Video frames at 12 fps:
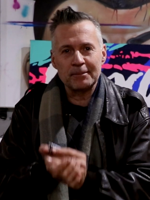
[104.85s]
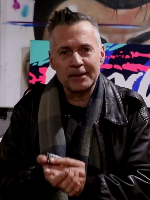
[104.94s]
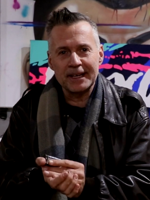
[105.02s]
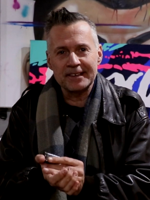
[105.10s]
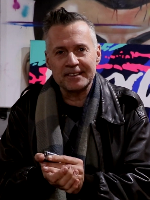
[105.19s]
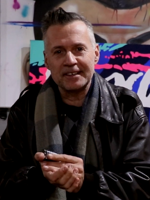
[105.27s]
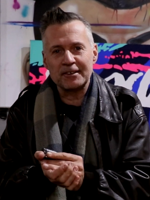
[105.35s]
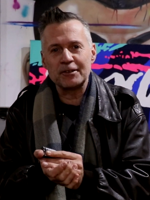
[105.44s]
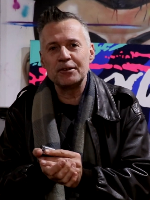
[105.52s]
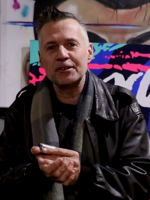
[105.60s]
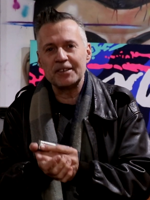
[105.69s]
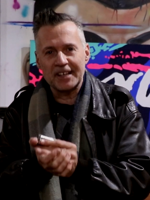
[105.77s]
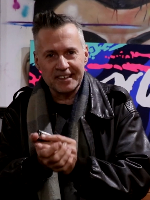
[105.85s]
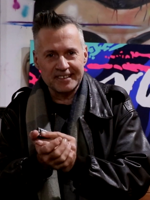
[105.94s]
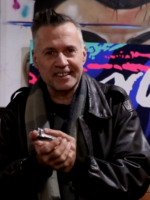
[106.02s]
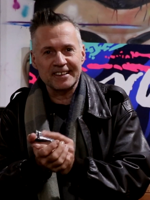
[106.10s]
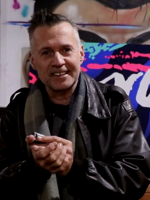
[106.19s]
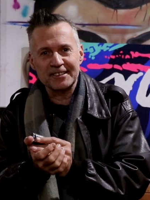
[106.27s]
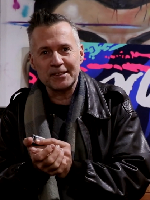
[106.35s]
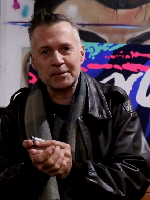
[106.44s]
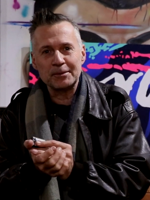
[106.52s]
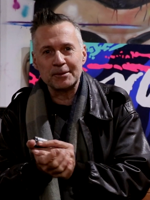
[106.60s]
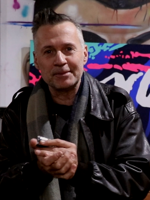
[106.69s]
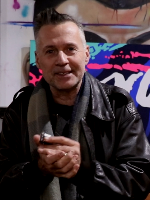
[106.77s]
be as enthusiastic as you
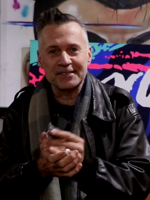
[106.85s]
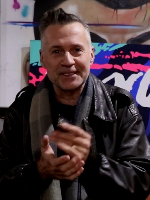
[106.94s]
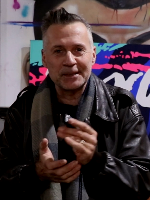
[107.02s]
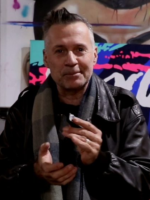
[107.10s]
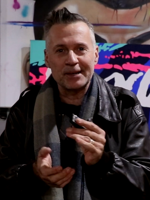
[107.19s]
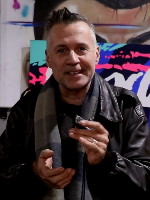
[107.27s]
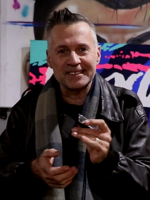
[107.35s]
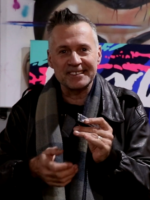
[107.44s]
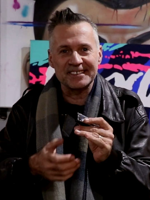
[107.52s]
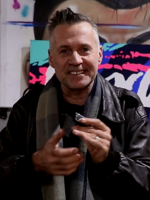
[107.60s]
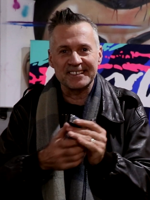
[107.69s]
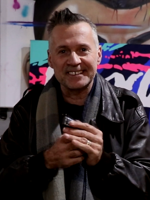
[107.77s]
will be when you practice it.